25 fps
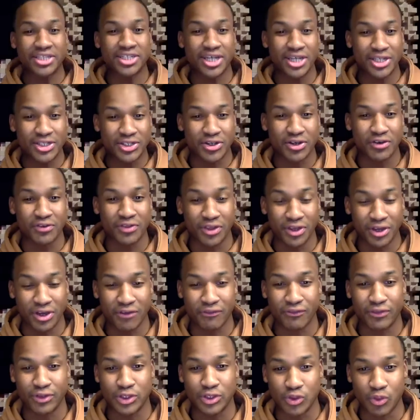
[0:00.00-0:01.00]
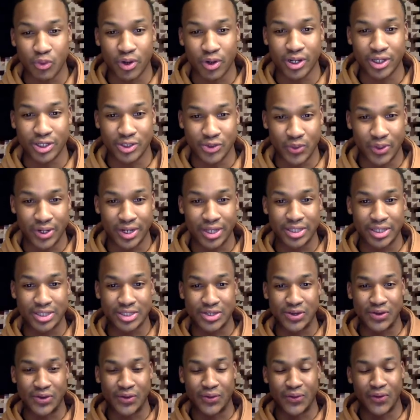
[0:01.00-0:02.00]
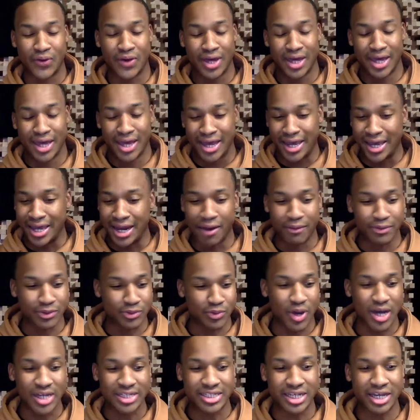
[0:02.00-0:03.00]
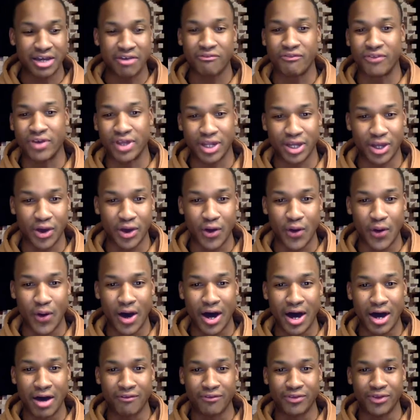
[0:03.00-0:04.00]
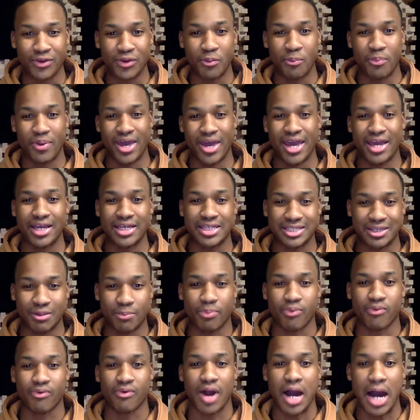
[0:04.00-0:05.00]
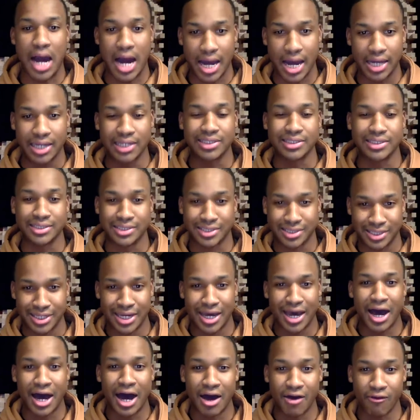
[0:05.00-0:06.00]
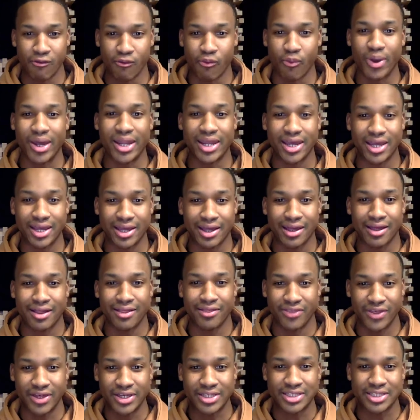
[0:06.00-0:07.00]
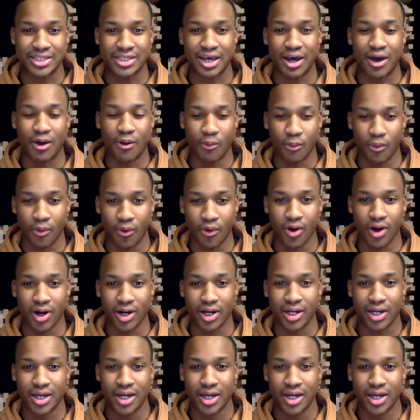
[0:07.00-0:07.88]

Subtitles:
Teacher of the Year for 2022. And I was watching a video of you being surprised of winning this award.